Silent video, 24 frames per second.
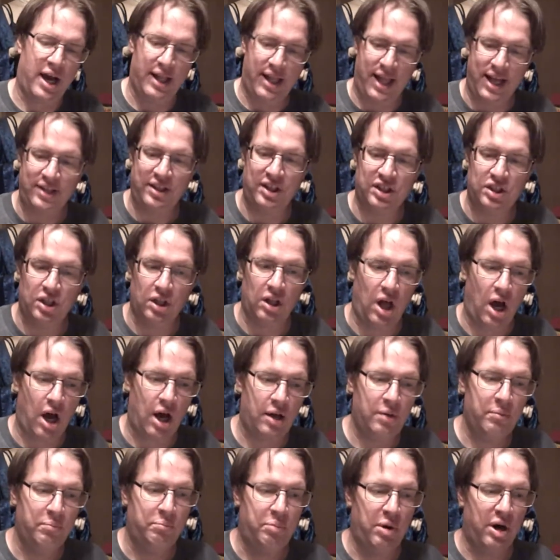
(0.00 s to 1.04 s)
I like this a
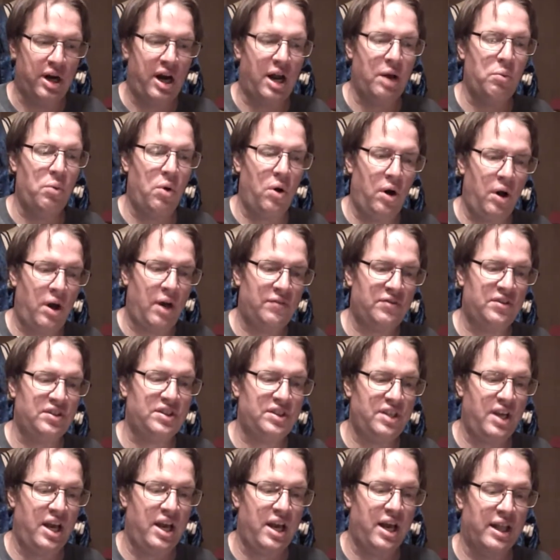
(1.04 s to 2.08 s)
lot, but I will have to
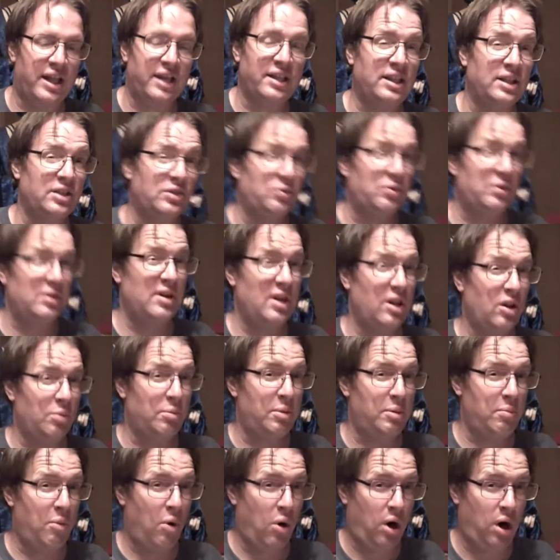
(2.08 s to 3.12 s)
say I like this one a little
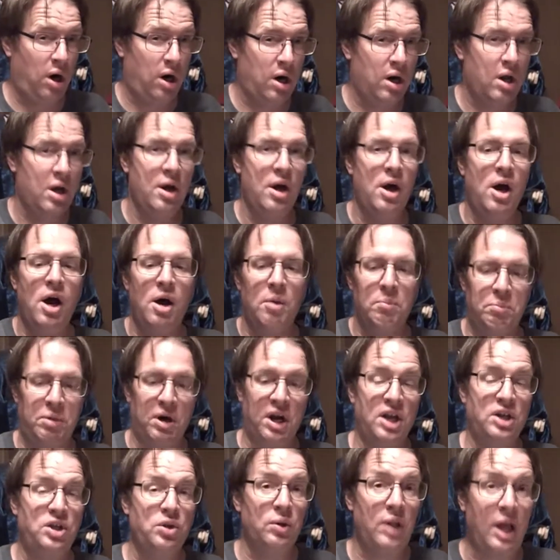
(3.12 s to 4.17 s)
bit more. But
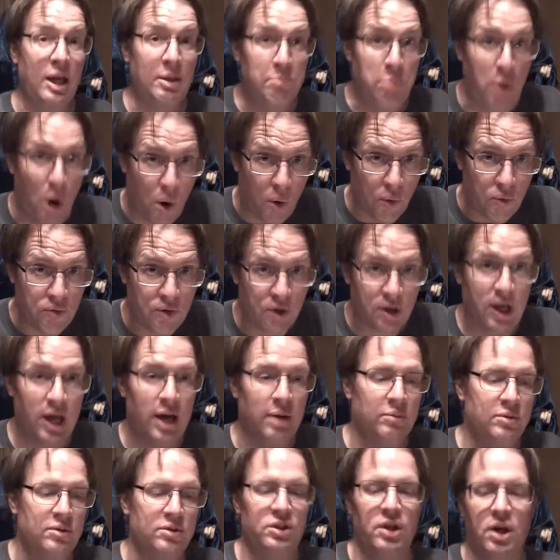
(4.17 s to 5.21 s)
I do like both. Okay.
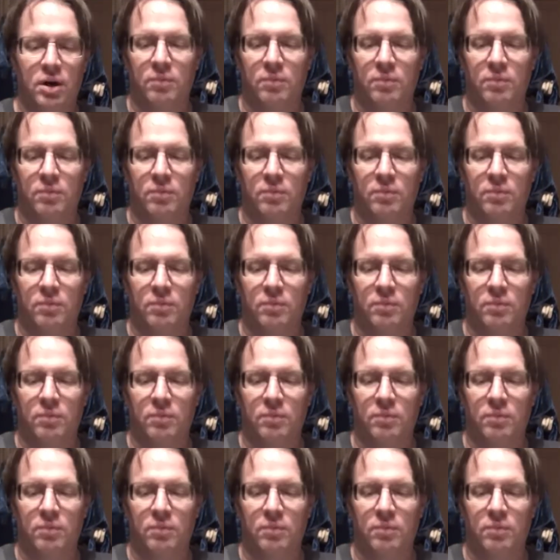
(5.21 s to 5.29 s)
Is so.